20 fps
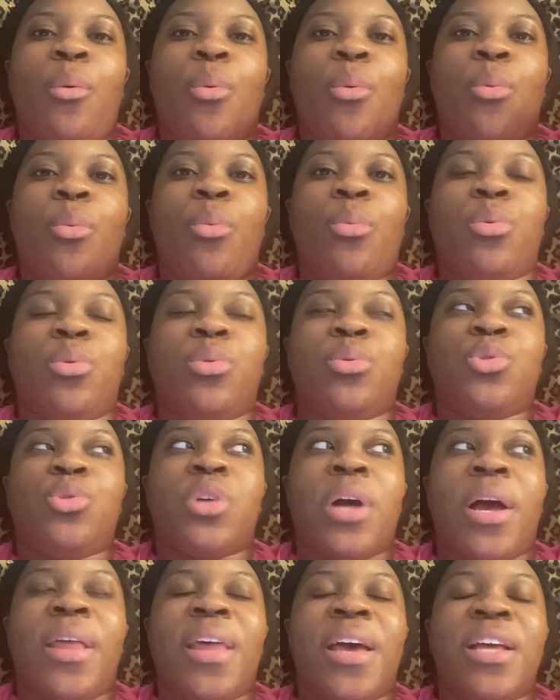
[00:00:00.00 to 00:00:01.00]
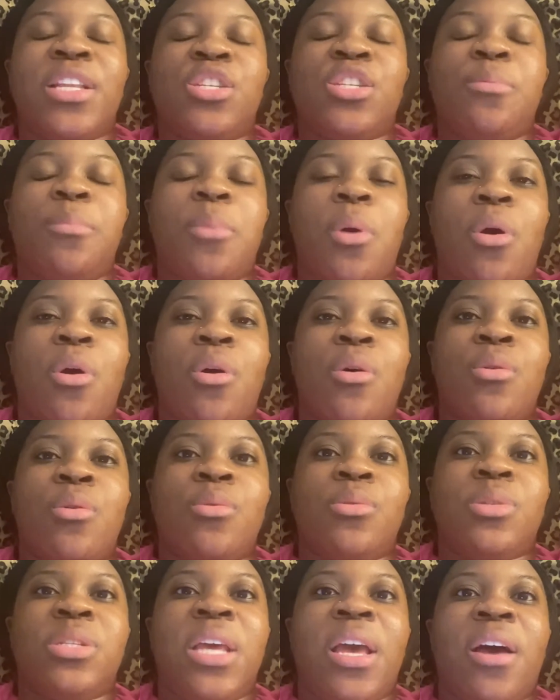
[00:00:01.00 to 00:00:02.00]
we'll try that tomorrow,
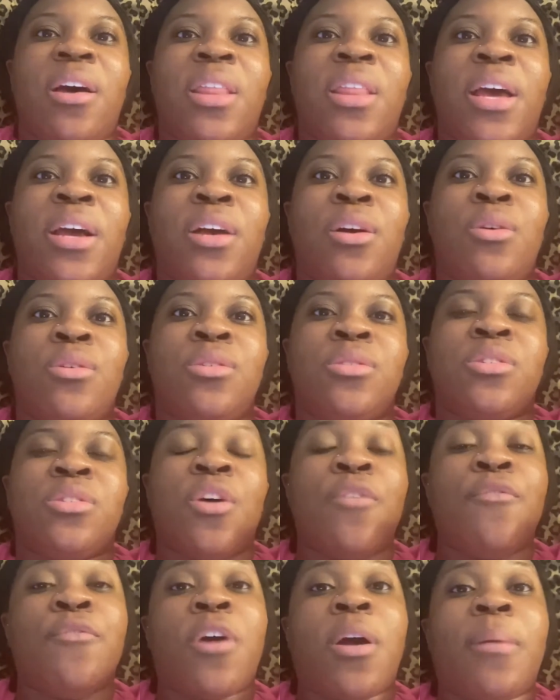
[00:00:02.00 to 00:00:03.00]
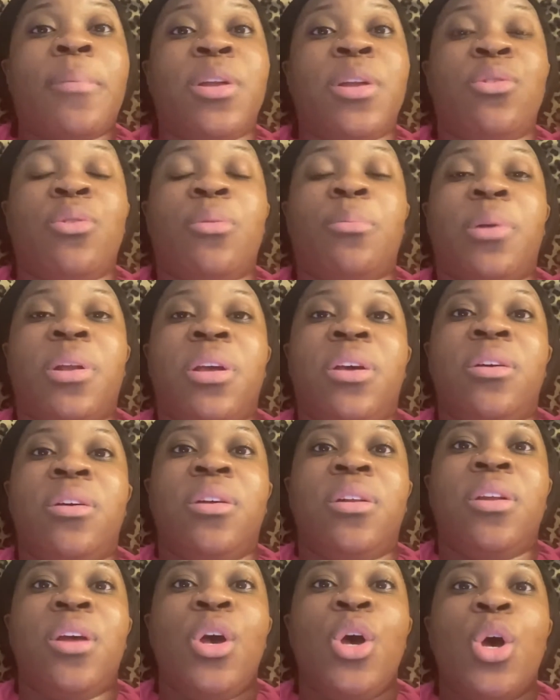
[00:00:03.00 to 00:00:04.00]
see how that goes. So far, I've been doing pretty good
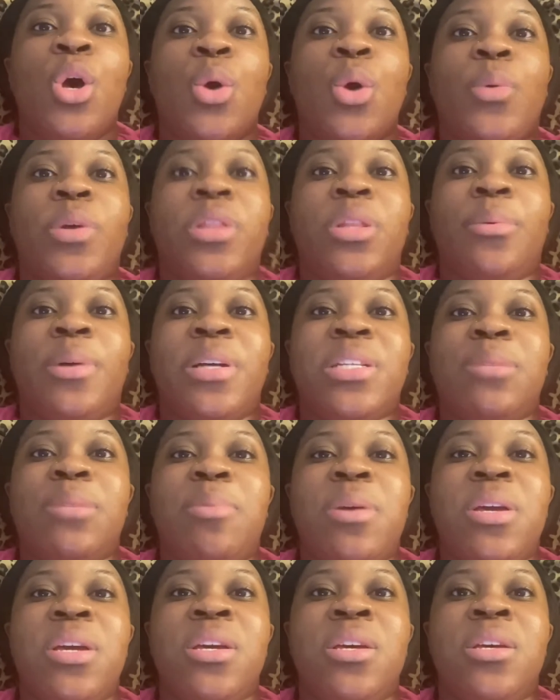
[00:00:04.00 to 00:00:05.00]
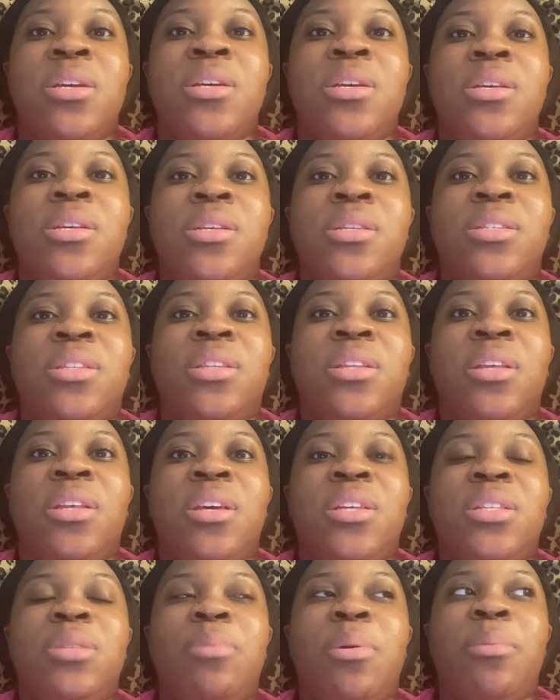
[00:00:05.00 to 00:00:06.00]
with the recipes.
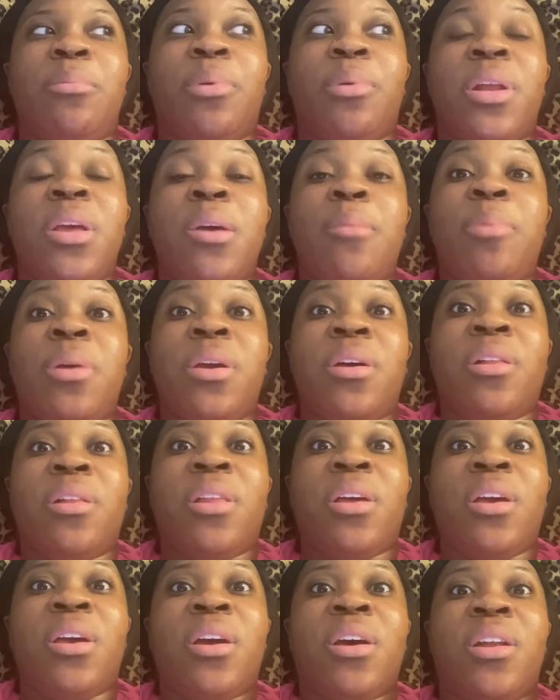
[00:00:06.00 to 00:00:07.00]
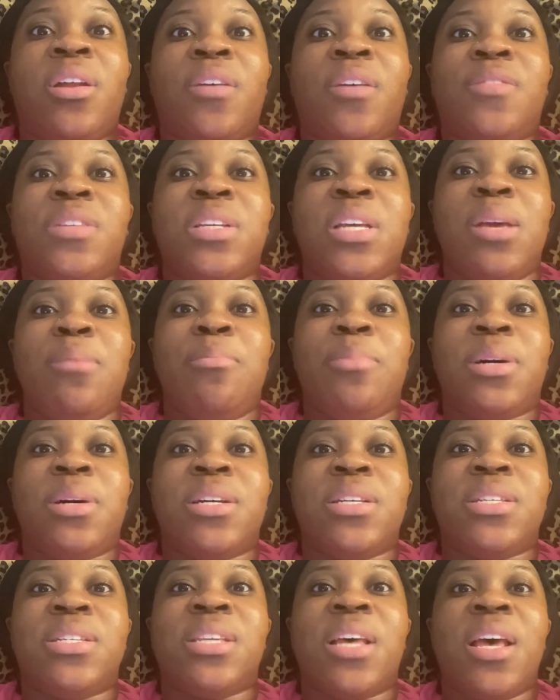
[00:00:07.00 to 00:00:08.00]
It's been pretty appealing, enough to keep
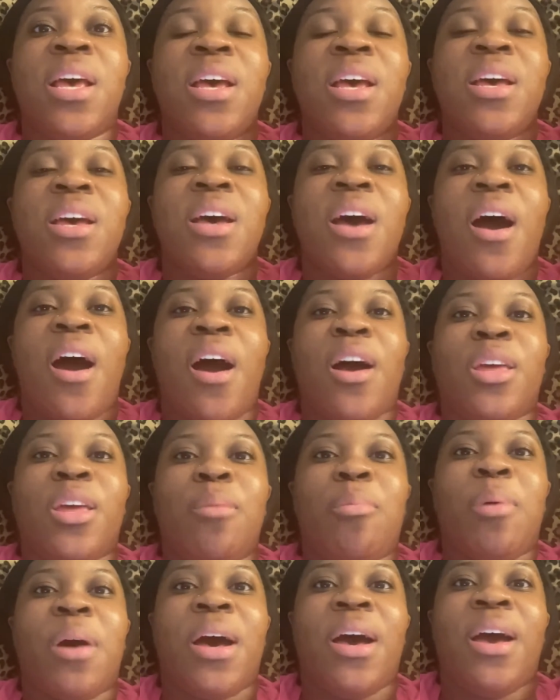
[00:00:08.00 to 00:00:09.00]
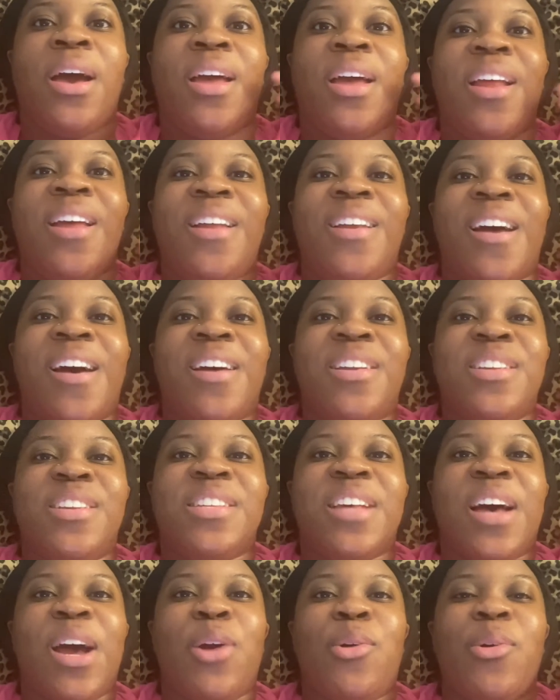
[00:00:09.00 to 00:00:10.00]
us occupied and not
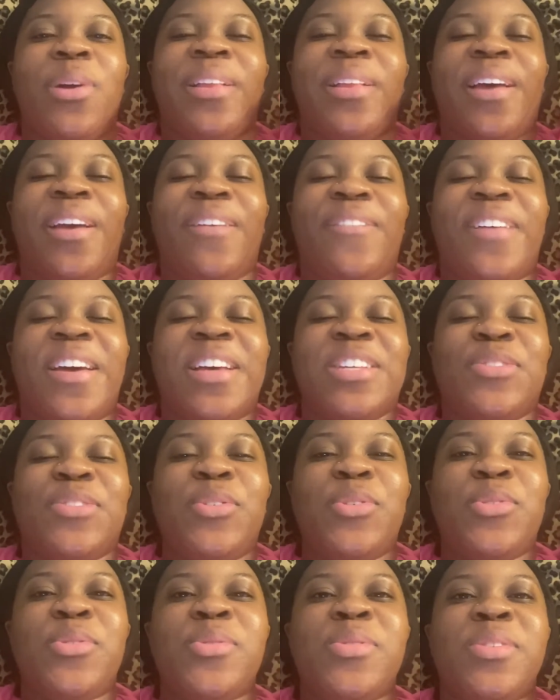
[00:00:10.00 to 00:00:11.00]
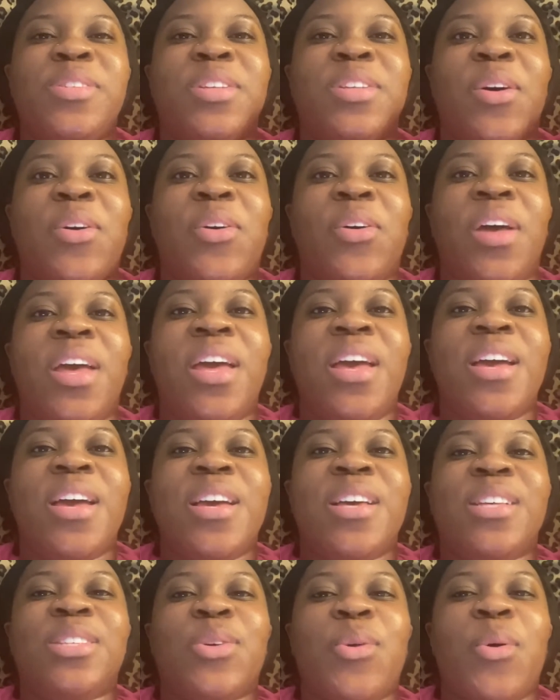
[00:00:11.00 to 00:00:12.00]
desiring like fast food. So
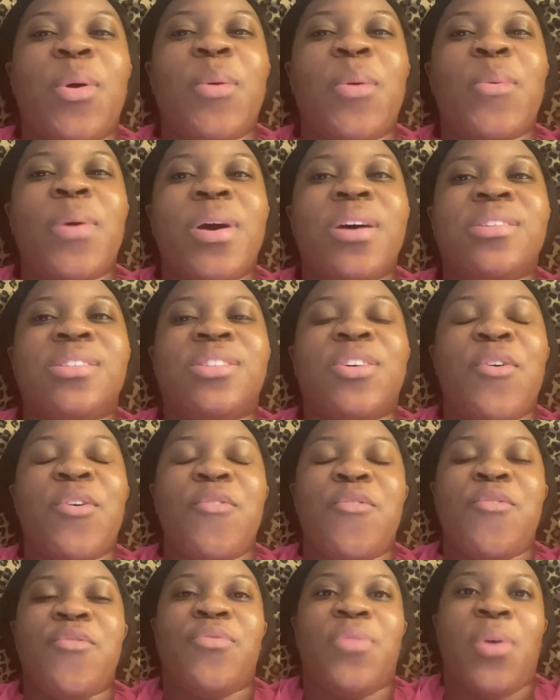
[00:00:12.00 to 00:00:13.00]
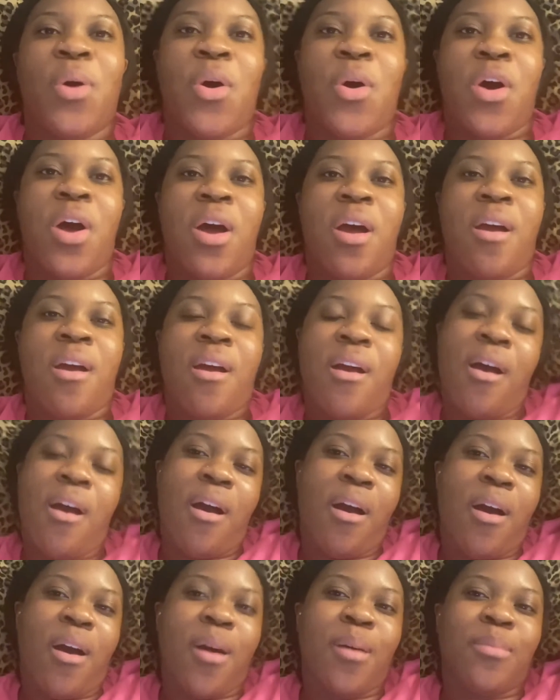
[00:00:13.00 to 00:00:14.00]
it's going well so far.
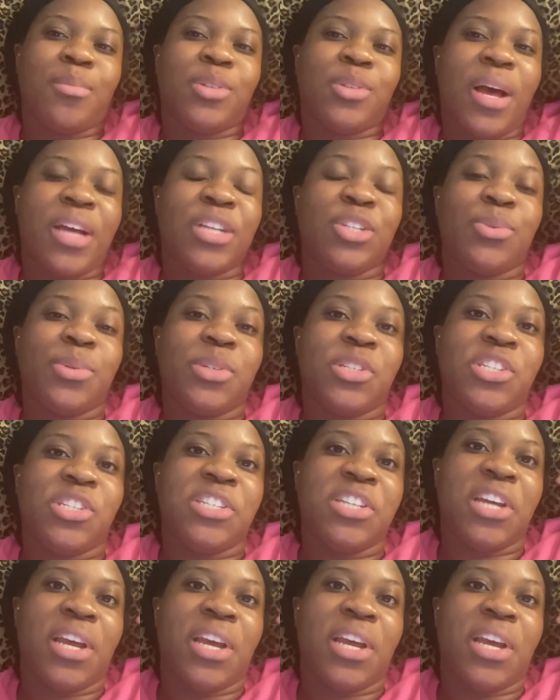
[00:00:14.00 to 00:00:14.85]
So I just wanted to check